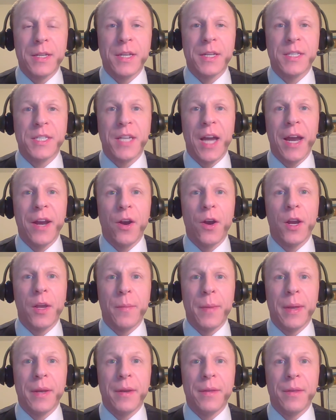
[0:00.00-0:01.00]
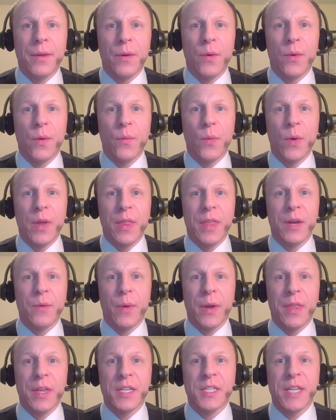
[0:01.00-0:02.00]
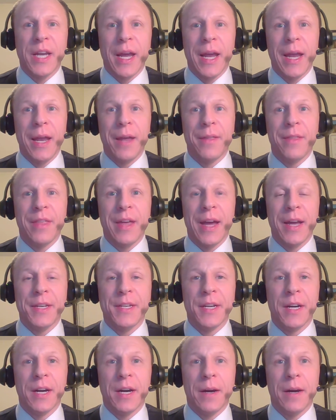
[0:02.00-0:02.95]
side argument where they say that